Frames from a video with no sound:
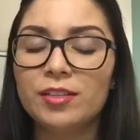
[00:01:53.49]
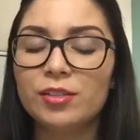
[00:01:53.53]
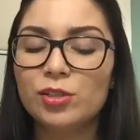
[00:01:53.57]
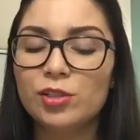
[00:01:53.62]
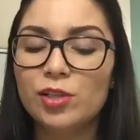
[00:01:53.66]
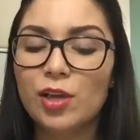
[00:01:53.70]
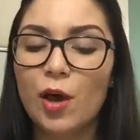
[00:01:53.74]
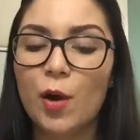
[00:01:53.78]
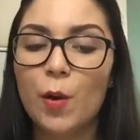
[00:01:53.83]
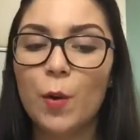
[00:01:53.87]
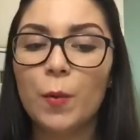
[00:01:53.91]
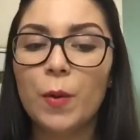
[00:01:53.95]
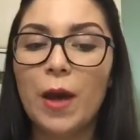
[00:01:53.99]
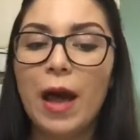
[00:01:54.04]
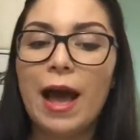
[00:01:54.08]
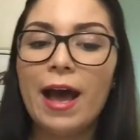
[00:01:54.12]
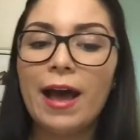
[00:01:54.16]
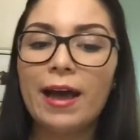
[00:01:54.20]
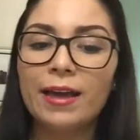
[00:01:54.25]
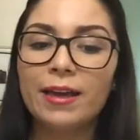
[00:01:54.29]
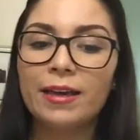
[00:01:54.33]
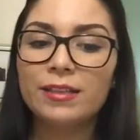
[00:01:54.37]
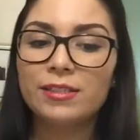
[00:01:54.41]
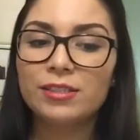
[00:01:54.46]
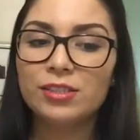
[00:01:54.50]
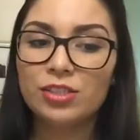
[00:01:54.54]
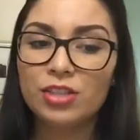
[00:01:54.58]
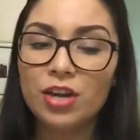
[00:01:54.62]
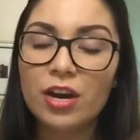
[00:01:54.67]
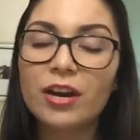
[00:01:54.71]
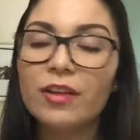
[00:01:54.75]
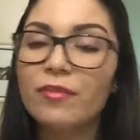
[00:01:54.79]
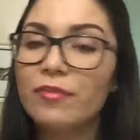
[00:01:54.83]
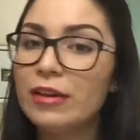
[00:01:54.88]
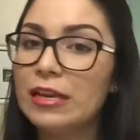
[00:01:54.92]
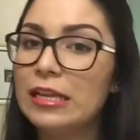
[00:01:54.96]
So I
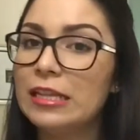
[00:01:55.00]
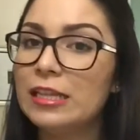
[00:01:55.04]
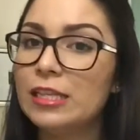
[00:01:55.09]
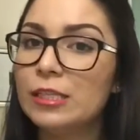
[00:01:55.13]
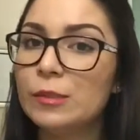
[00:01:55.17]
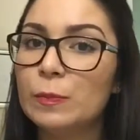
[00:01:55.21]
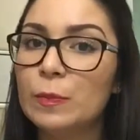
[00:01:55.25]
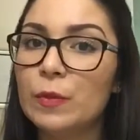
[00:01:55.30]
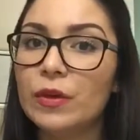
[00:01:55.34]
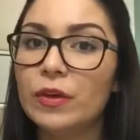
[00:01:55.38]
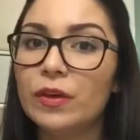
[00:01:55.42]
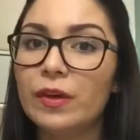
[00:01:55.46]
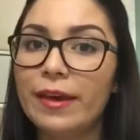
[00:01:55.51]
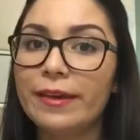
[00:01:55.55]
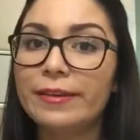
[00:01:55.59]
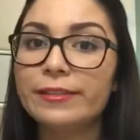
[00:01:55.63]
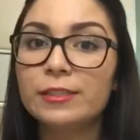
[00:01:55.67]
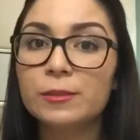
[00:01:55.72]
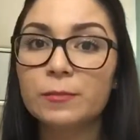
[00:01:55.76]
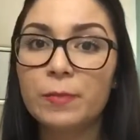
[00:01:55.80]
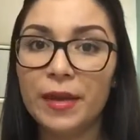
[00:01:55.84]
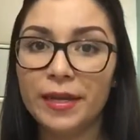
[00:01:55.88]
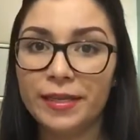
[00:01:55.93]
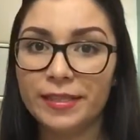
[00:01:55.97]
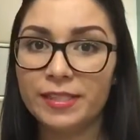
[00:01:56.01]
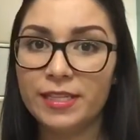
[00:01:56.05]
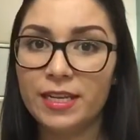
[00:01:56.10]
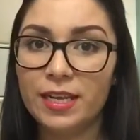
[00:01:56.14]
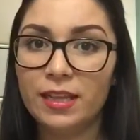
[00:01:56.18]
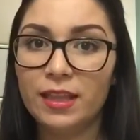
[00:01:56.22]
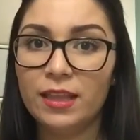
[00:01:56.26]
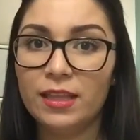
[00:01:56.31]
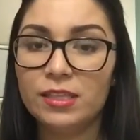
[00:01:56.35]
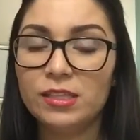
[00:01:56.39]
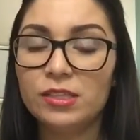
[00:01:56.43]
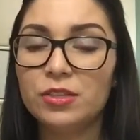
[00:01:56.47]
started reading this book
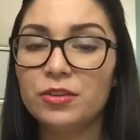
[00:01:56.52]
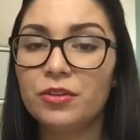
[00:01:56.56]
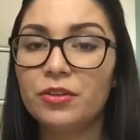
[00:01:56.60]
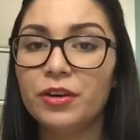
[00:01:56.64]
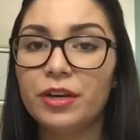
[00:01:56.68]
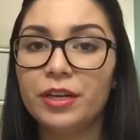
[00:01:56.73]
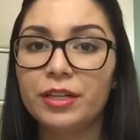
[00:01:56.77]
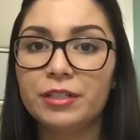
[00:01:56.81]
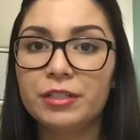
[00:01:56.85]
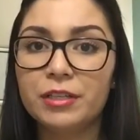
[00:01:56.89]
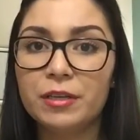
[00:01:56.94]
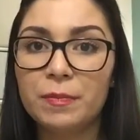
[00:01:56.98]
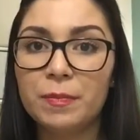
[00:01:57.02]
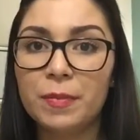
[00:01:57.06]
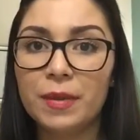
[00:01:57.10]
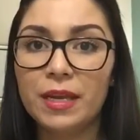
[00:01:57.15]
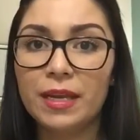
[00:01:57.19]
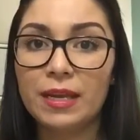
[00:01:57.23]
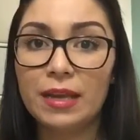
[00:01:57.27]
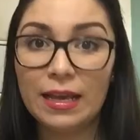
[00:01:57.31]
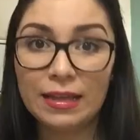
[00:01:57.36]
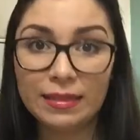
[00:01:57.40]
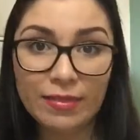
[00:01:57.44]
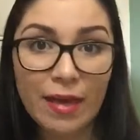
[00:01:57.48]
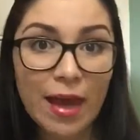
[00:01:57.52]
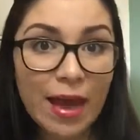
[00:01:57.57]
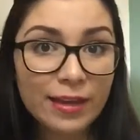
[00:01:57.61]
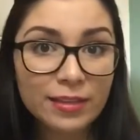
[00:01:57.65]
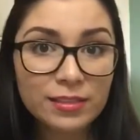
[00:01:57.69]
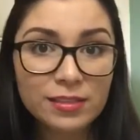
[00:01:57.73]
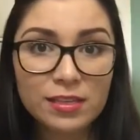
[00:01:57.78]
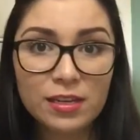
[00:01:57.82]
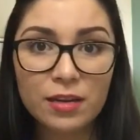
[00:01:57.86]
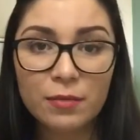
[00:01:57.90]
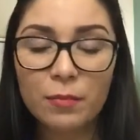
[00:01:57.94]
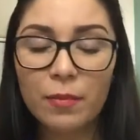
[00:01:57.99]
expecting the story to be like
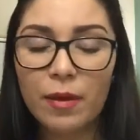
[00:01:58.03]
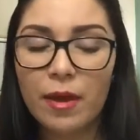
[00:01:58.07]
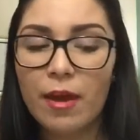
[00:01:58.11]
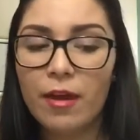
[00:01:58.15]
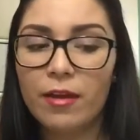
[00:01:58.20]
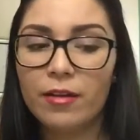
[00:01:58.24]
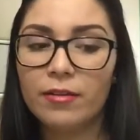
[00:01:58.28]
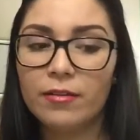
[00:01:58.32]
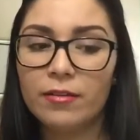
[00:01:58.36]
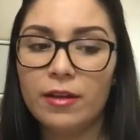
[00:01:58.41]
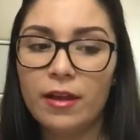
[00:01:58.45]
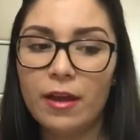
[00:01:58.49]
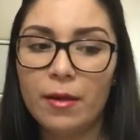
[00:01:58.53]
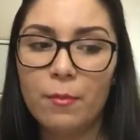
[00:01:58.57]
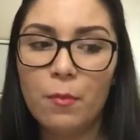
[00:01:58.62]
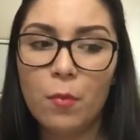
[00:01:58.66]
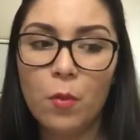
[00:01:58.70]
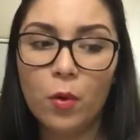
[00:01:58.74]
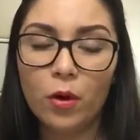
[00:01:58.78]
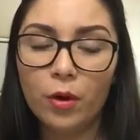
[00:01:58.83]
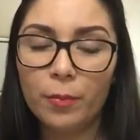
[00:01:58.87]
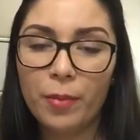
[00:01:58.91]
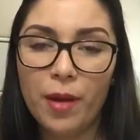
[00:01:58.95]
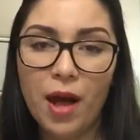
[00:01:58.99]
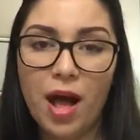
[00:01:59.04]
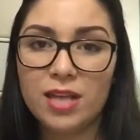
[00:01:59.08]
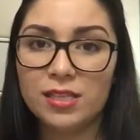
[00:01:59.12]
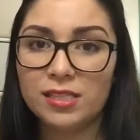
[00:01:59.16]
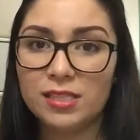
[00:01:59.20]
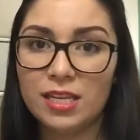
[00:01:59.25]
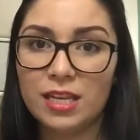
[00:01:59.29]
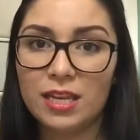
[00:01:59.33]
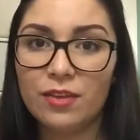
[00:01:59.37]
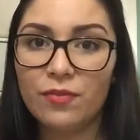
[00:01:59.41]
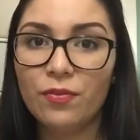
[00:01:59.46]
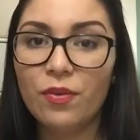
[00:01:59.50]
that and a more
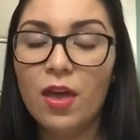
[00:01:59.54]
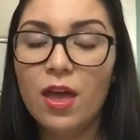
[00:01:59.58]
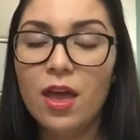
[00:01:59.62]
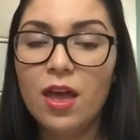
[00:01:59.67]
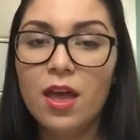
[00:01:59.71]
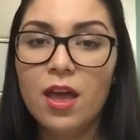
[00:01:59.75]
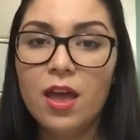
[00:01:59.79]
positive